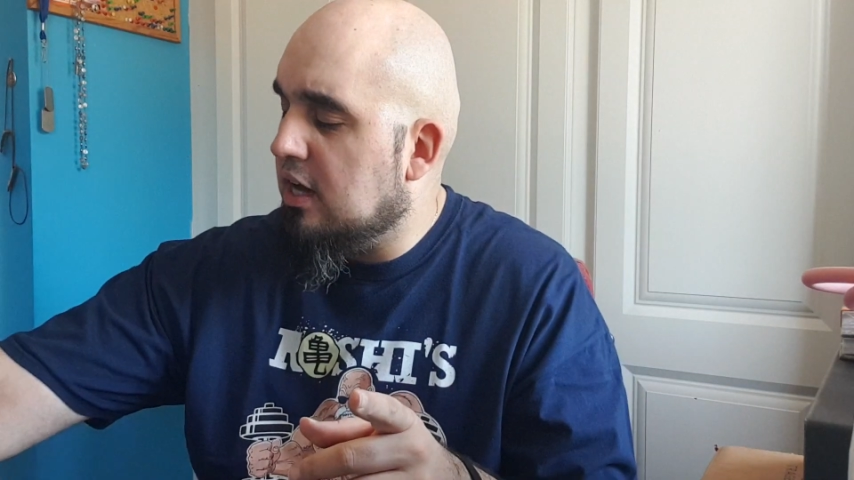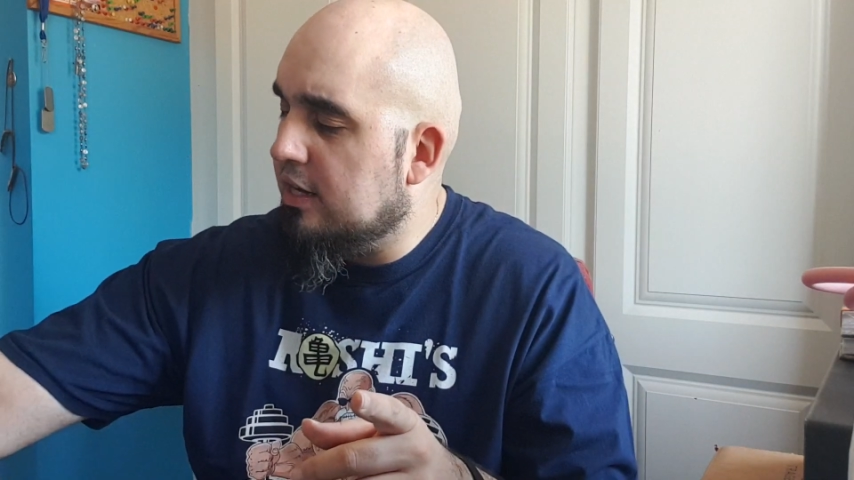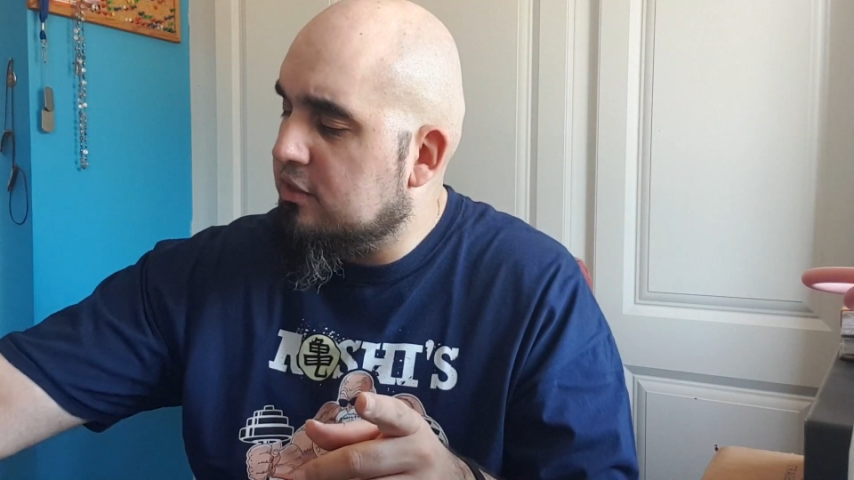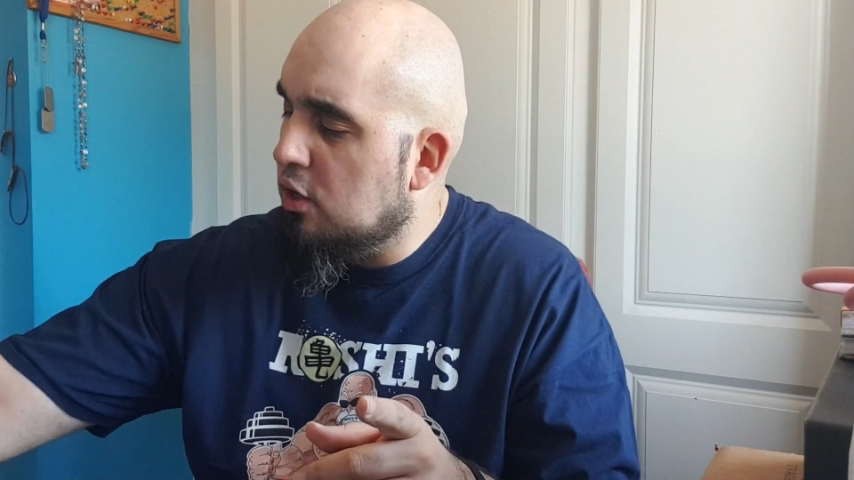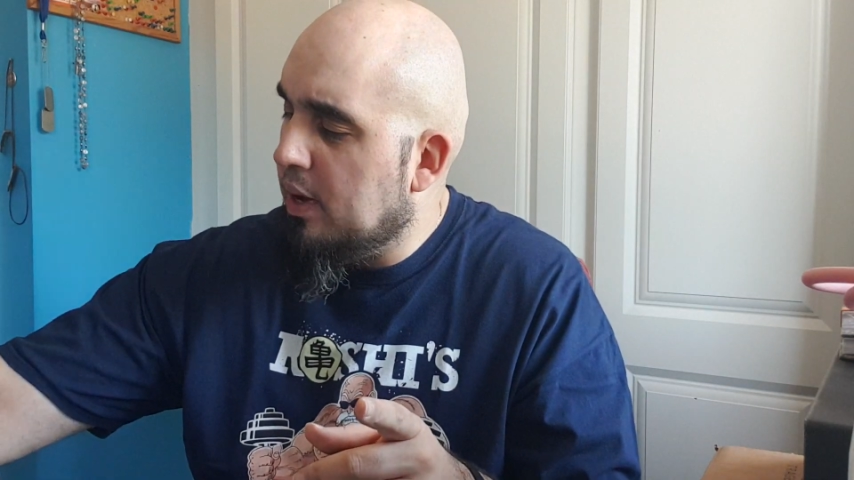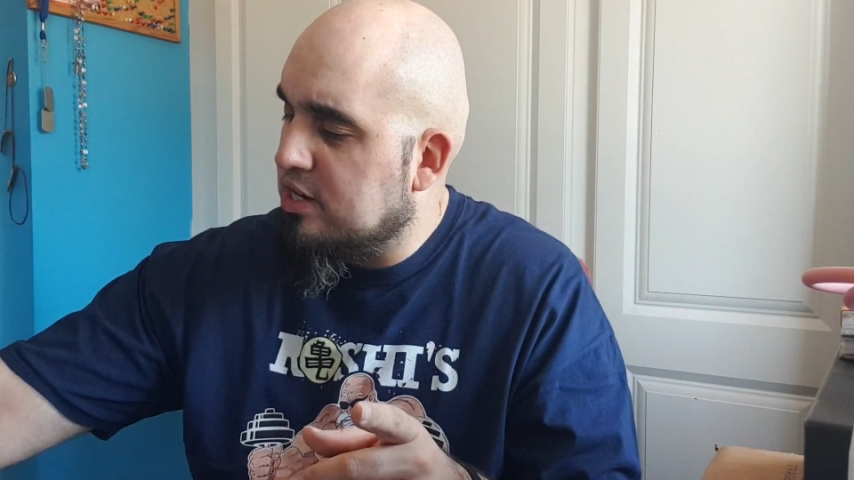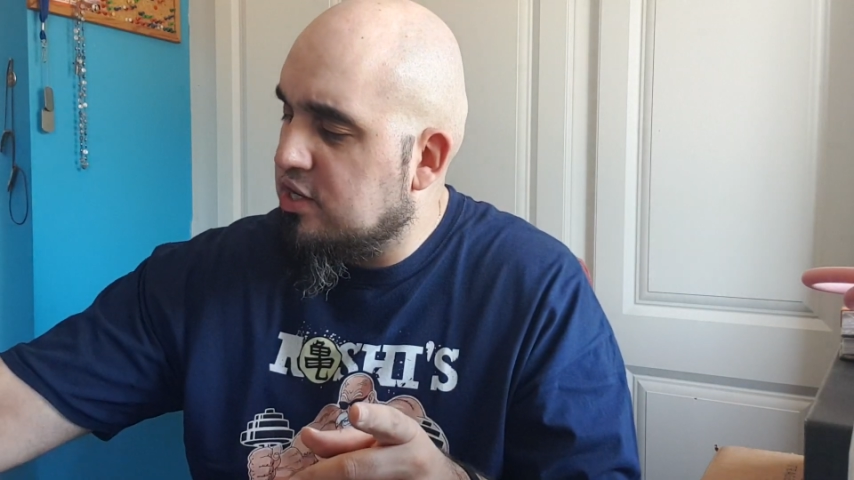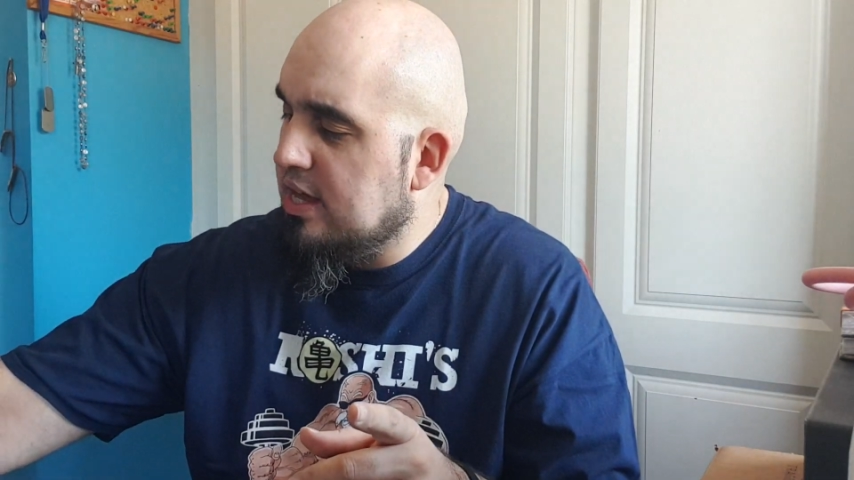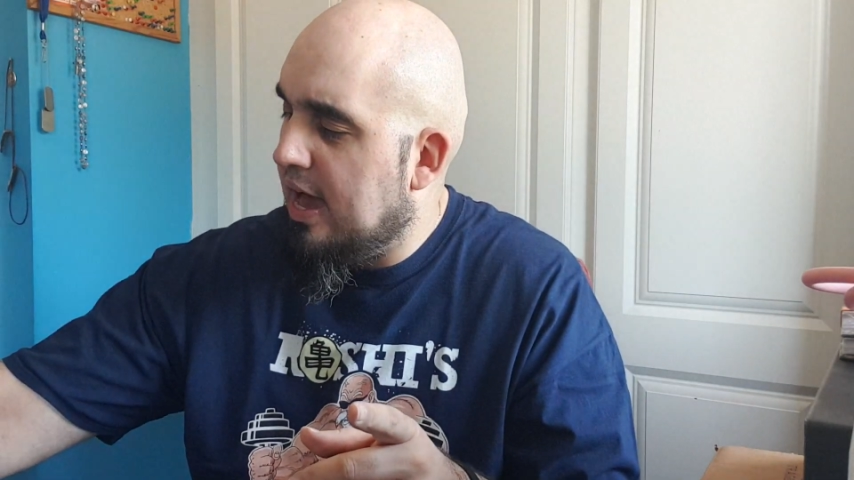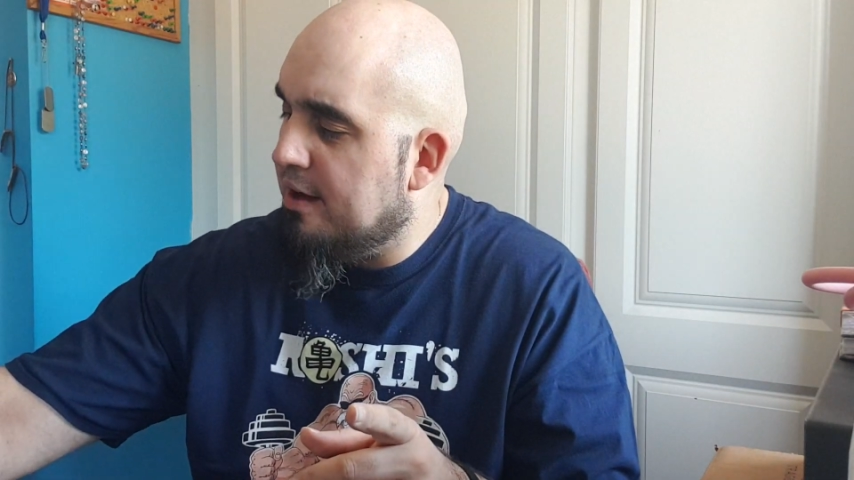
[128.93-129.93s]
I do
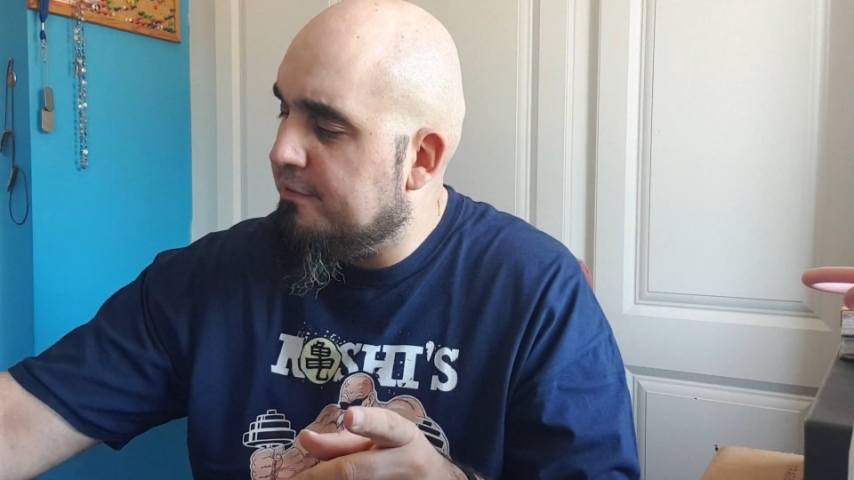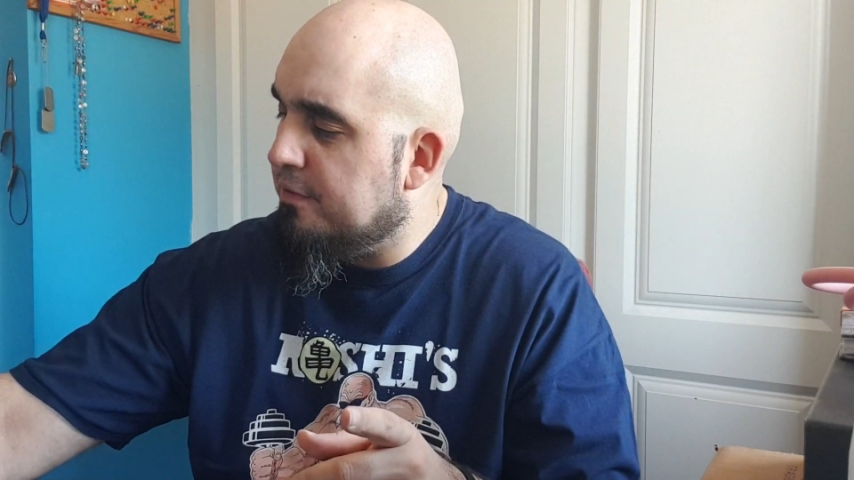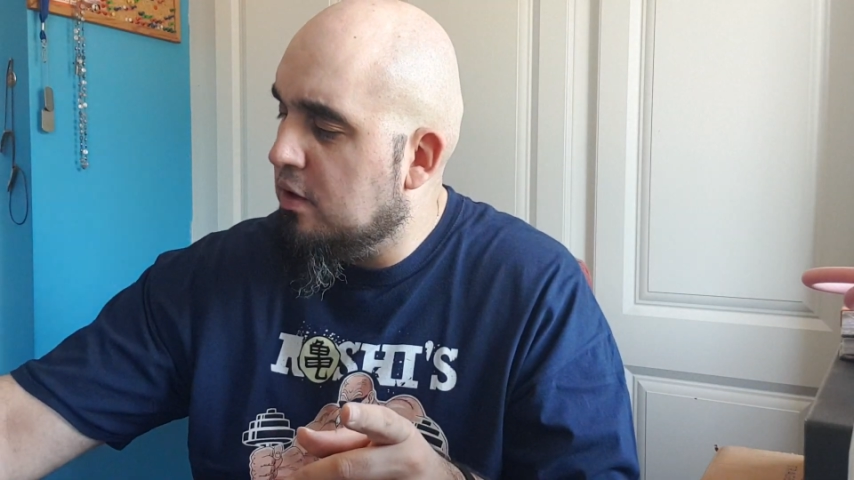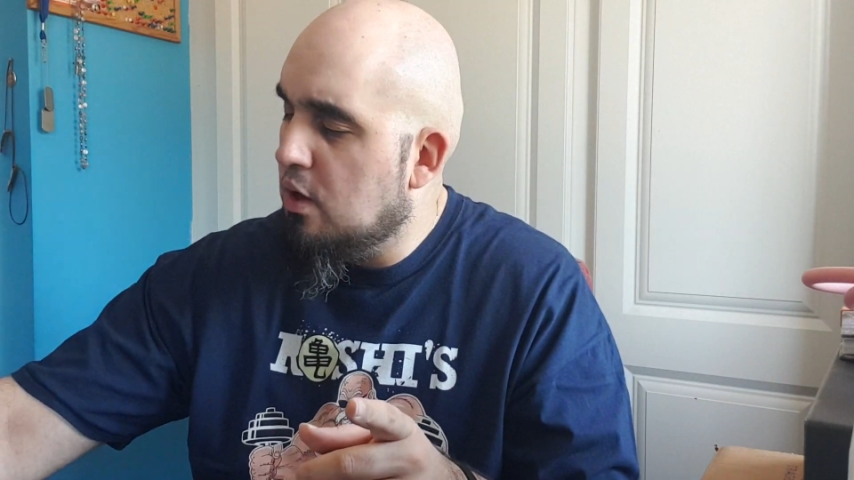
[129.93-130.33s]
actually have